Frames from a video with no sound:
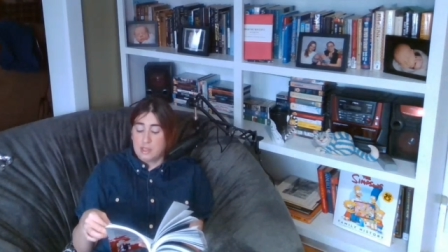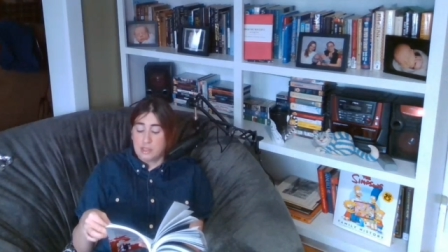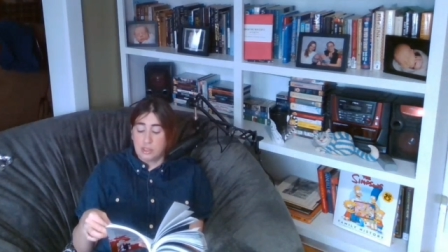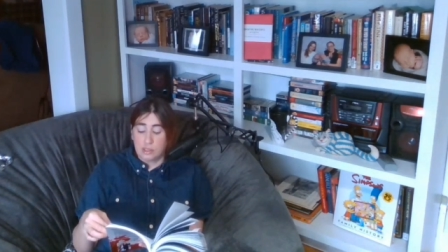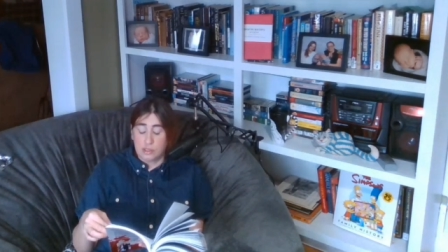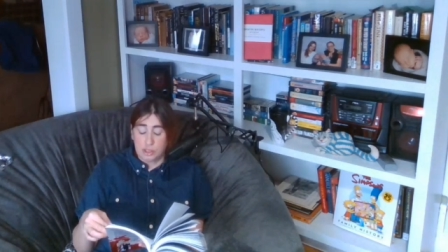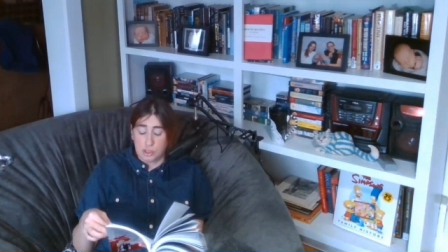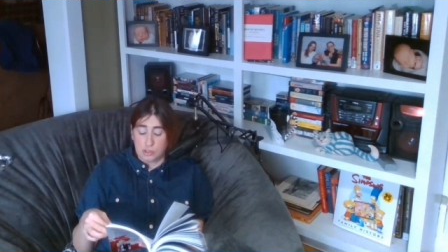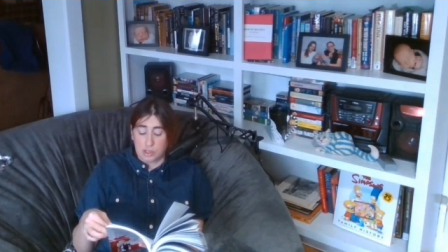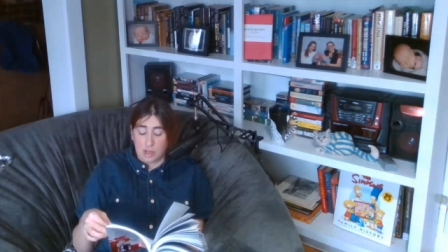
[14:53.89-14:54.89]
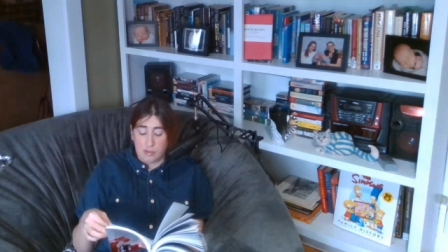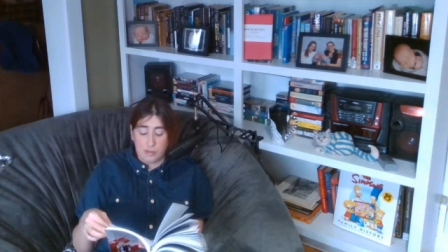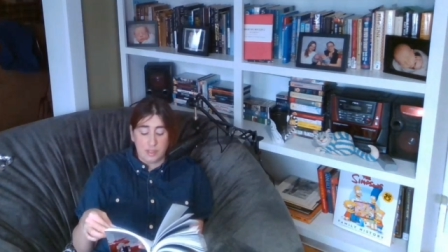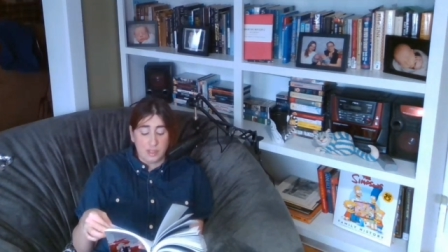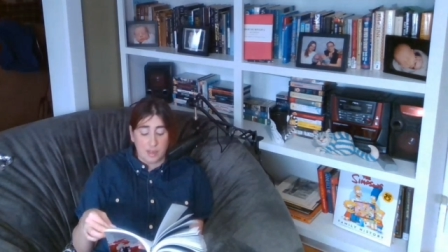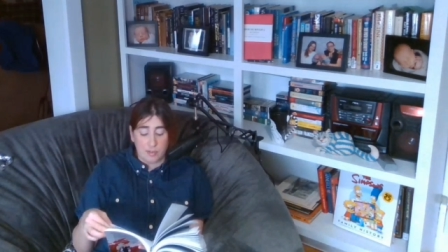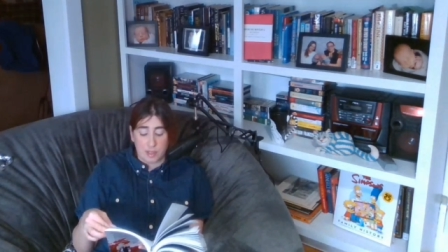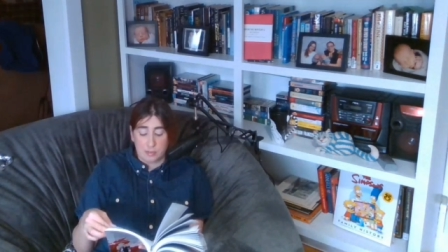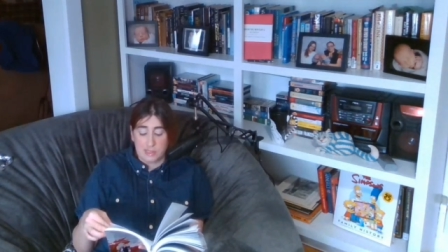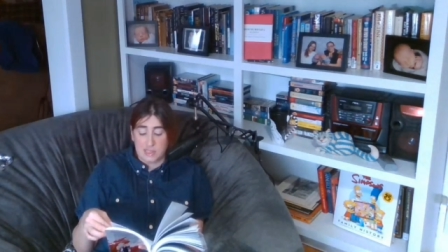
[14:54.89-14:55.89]
They took their shoes off and left
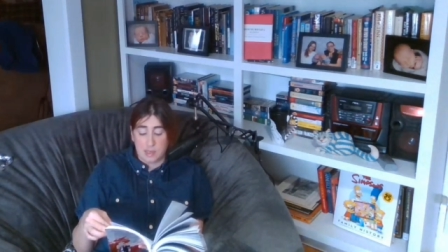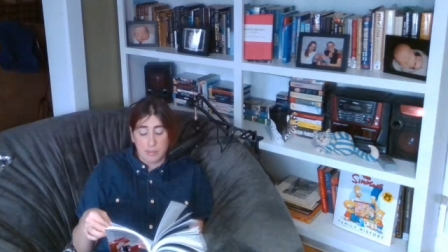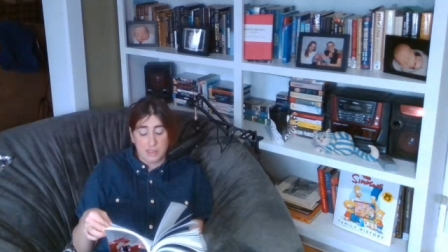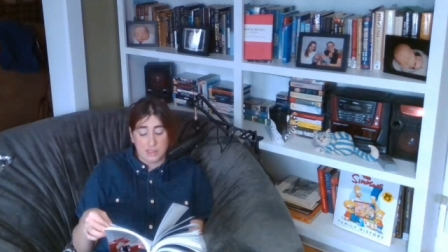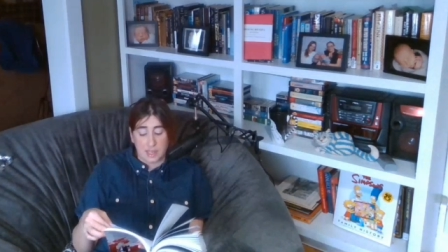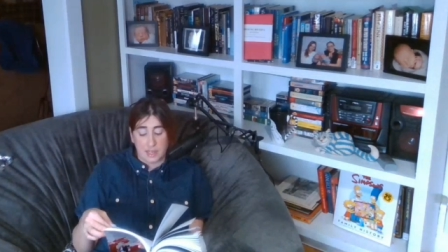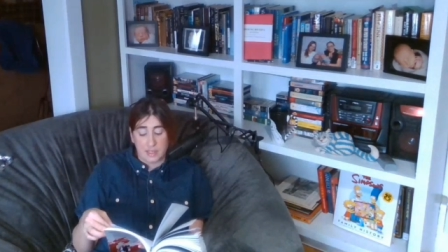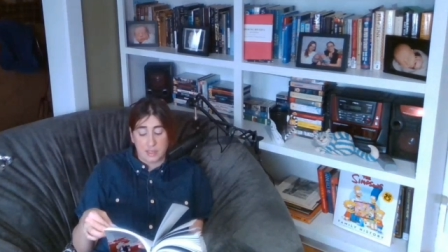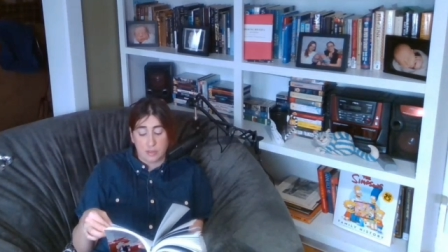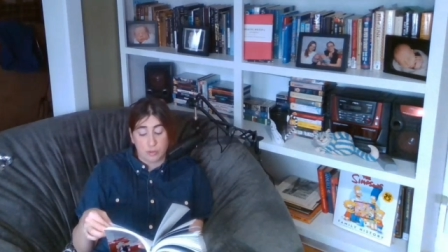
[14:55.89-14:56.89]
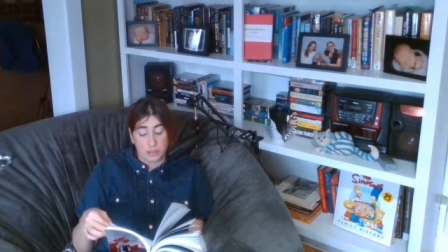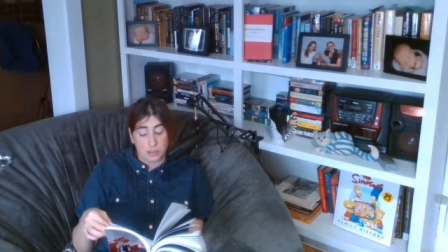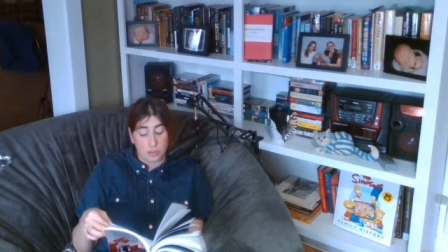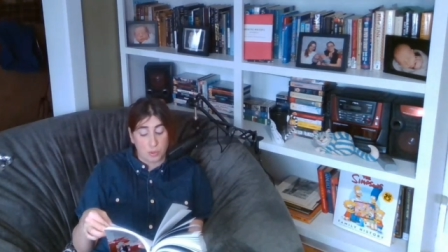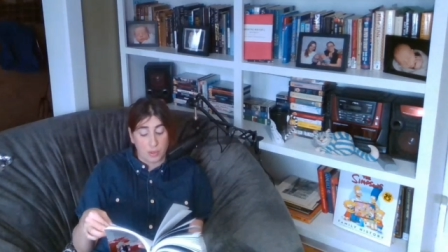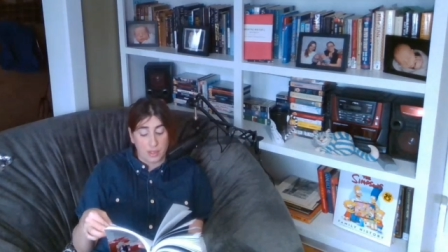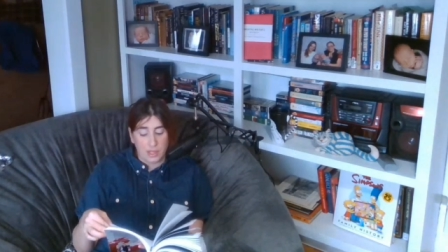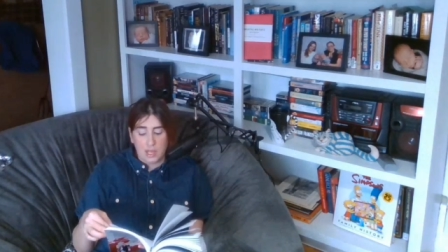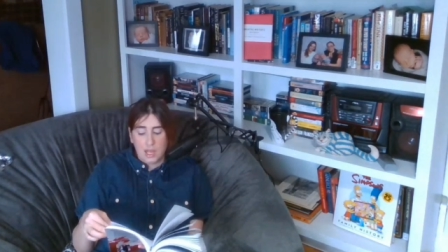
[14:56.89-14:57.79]
them side by side at the front door.